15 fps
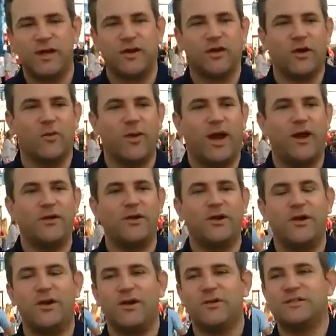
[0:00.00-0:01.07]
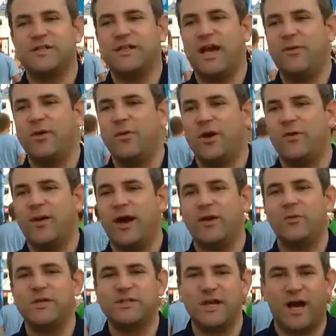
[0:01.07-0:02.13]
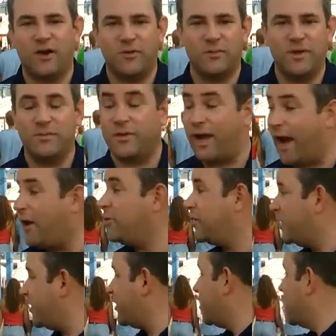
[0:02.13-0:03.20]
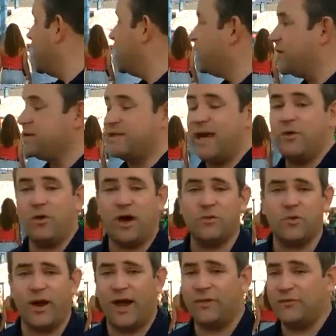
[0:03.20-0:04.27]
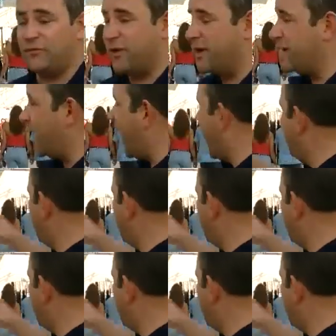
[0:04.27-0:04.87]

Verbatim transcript: that are around here. You know, today we went around and we talked with people out here for day one. We're out in front of the